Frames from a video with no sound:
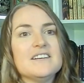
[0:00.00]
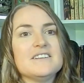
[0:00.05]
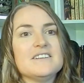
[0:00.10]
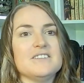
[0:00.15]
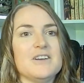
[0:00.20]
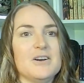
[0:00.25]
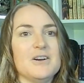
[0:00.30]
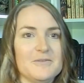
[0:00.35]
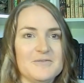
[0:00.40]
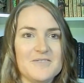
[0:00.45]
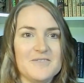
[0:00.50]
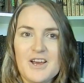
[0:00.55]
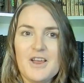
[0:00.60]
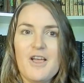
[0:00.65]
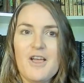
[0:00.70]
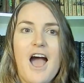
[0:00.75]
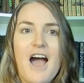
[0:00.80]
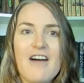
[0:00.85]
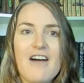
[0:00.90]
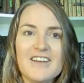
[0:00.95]
So there
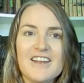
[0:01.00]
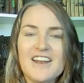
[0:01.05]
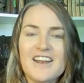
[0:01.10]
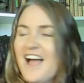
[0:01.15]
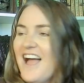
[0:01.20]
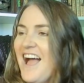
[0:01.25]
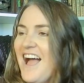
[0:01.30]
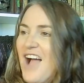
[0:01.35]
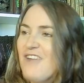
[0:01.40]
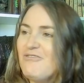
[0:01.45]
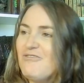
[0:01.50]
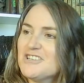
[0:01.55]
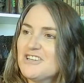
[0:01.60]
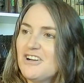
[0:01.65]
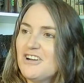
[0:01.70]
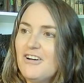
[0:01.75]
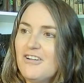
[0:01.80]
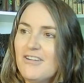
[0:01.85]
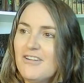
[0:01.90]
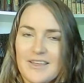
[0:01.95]
you have it. I wish
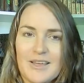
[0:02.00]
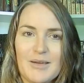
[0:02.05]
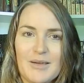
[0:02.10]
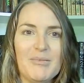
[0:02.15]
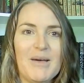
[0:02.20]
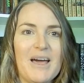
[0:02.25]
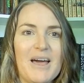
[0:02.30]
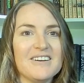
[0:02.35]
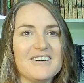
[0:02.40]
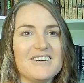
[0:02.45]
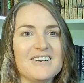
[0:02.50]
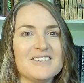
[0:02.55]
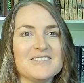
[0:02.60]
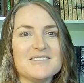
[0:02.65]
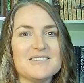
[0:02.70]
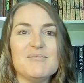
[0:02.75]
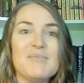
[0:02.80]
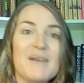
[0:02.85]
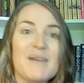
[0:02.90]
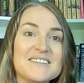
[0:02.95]
all the
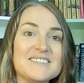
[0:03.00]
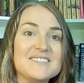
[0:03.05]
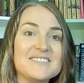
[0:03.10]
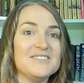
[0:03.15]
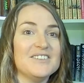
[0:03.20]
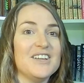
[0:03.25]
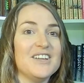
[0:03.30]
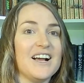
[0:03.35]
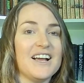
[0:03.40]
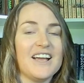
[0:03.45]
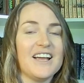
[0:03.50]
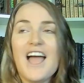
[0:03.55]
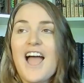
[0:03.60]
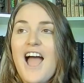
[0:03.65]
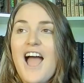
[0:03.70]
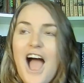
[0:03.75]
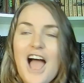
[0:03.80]
competitors the best of luck.